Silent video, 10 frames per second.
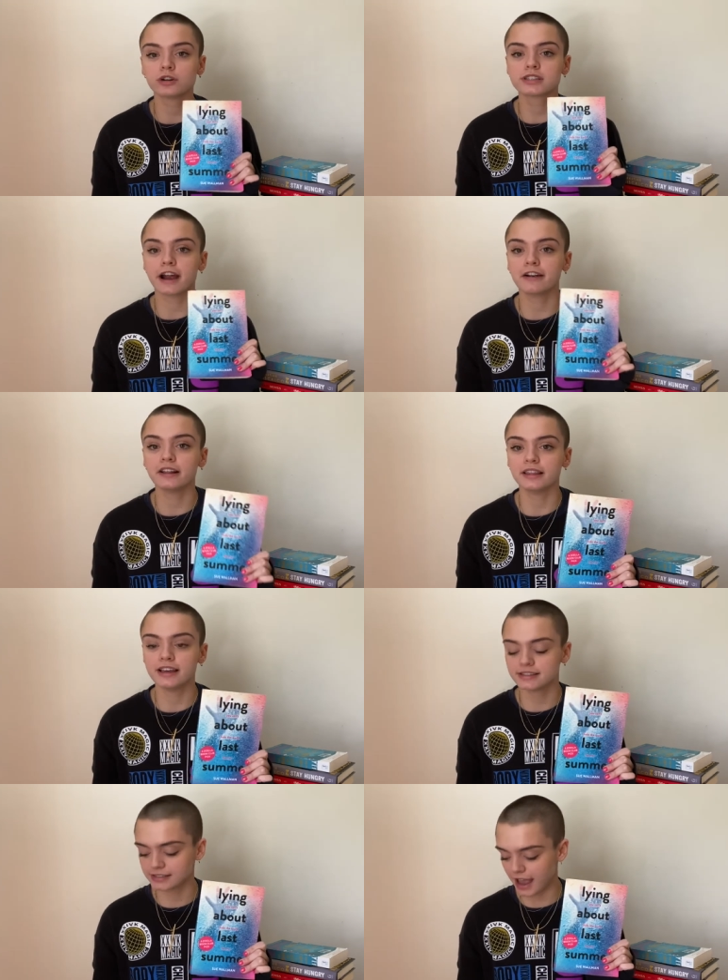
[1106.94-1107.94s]
scary.
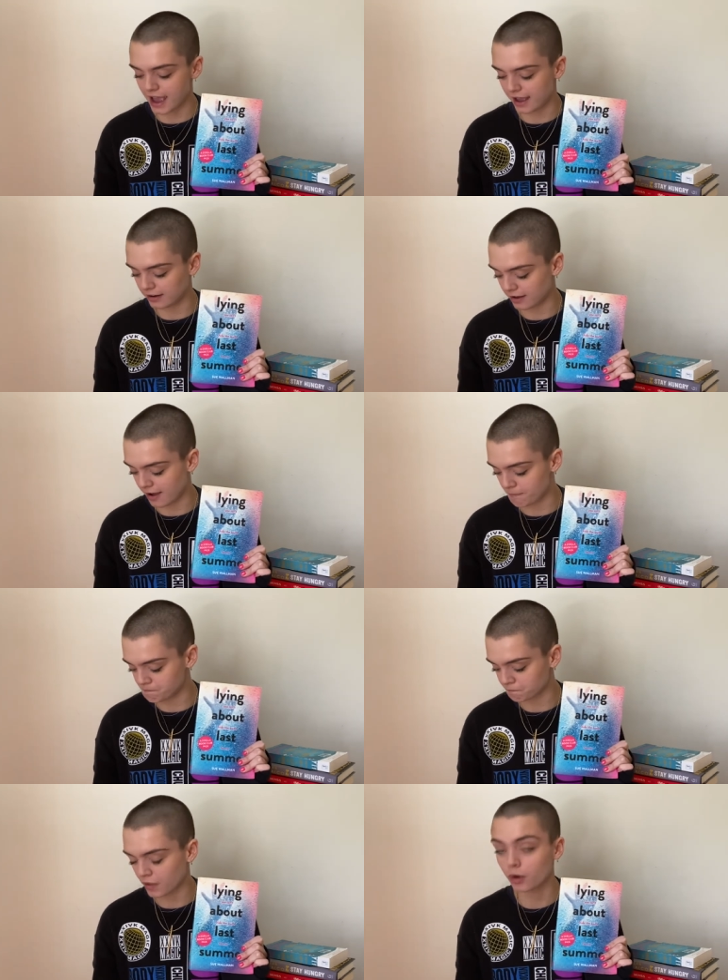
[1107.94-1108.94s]
This and um,
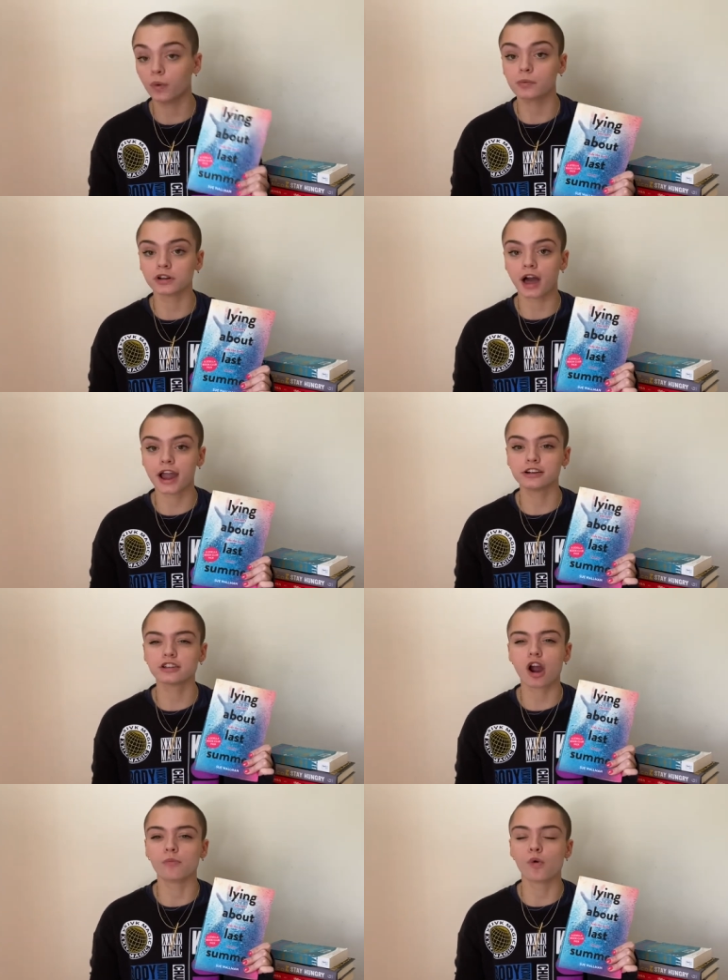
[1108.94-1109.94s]
We Were Liars
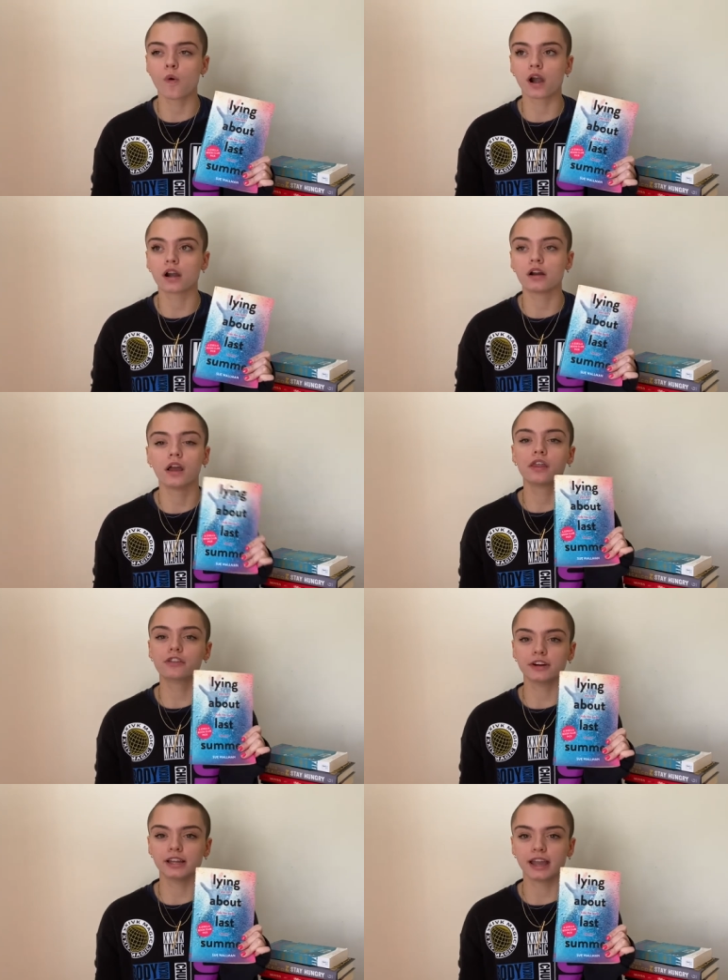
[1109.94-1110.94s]
are more
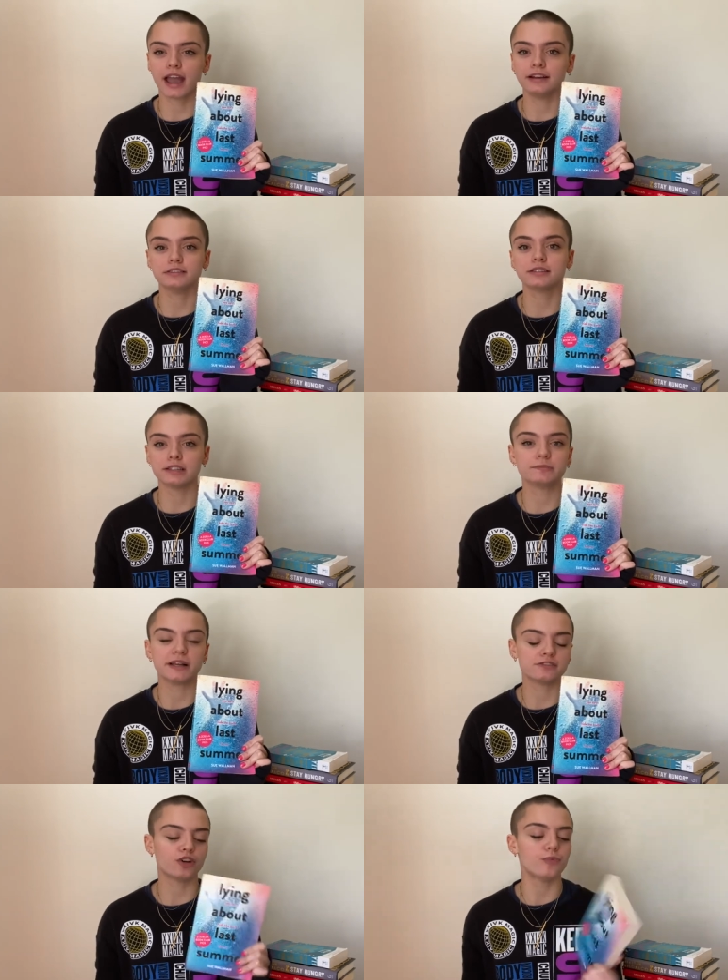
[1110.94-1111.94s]
thrilling and
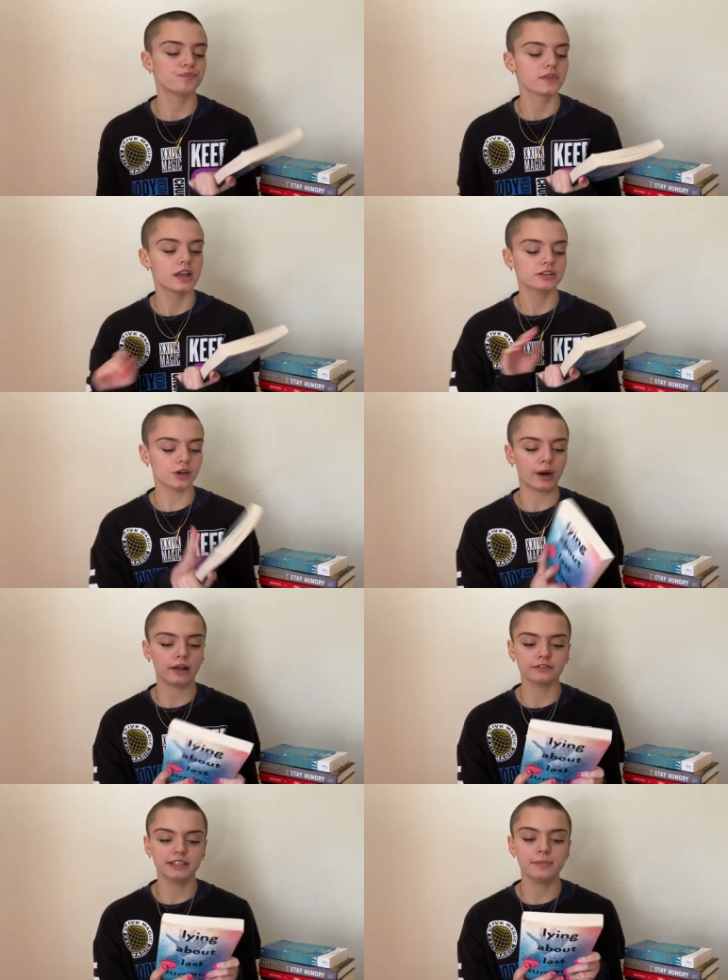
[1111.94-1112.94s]
suspenseful. So I'll read the